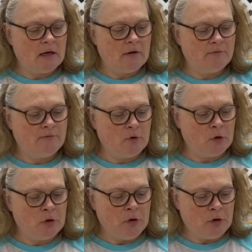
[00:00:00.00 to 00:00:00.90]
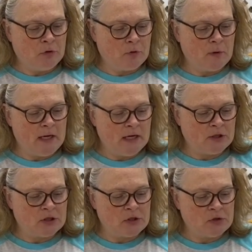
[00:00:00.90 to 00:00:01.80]
full
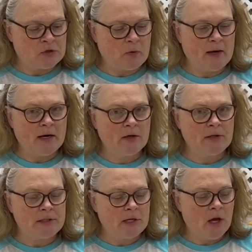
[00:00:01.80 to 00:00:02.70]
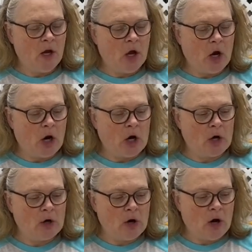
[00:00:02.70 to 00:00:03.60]
3-inch squares
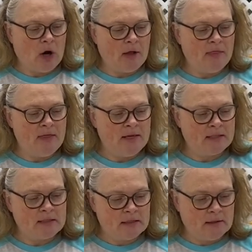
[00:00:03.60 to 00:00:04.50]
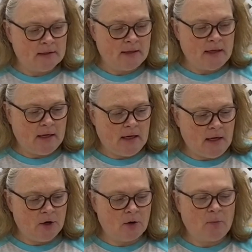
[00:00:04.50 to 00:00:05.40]
are on this
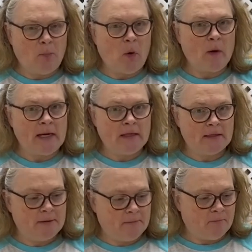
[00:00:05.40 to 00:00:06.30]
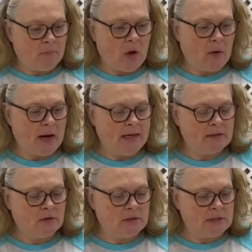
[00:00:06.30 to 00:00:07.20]
inner point. All right,
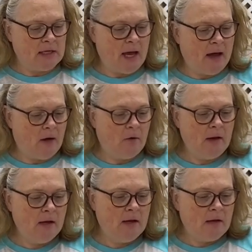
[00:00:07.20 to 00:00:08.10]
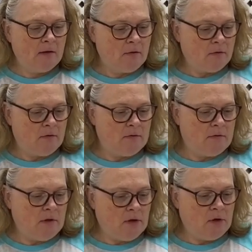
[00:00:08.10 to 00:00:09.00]
so you see how you